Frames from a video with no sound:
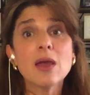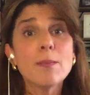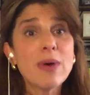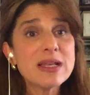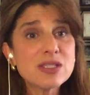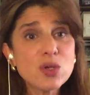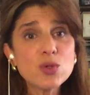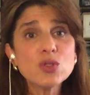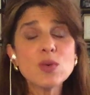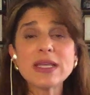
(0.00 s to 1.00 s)
by so
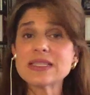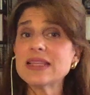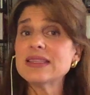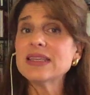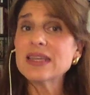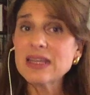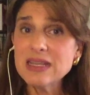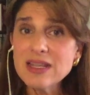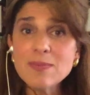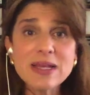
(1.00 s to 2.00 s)
doing sending a
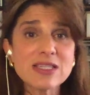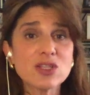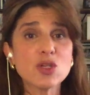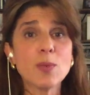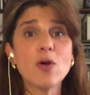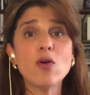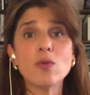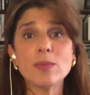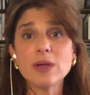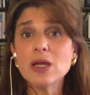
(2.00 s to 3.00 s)
clear message of
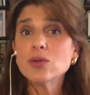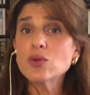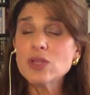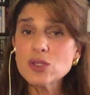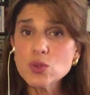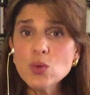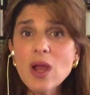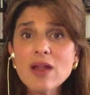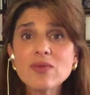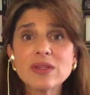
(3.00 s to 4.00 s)
hope to the
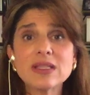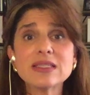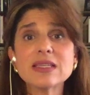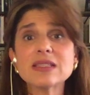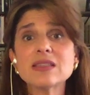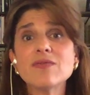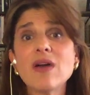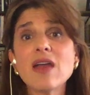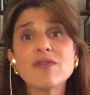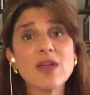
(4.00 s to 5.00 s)

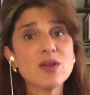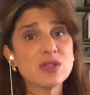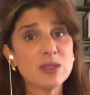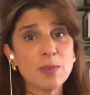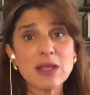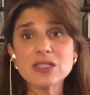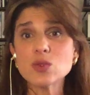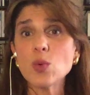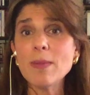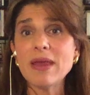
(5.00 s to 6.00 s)
265,000 plus
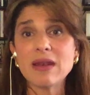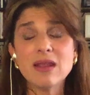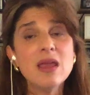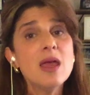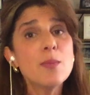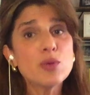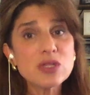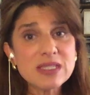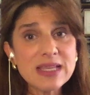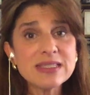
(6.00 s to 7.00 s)
women
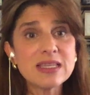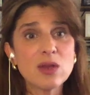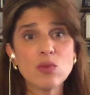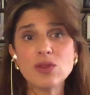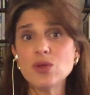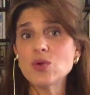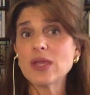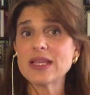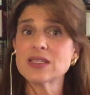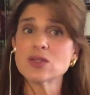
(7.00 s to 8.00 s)
presenting with new
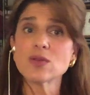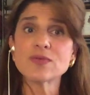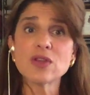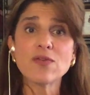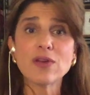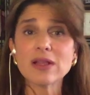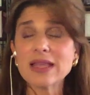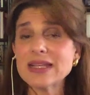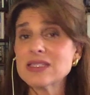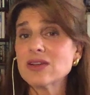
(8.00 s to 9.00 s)
cases of cervical
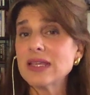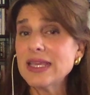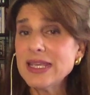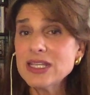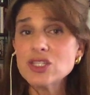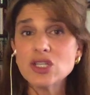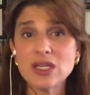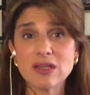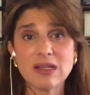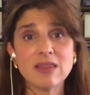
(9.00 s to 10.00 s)
cancer each
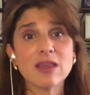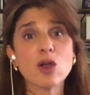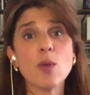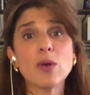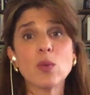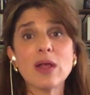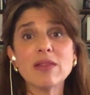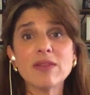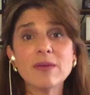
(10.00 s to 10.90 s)
year in the Commonwealth,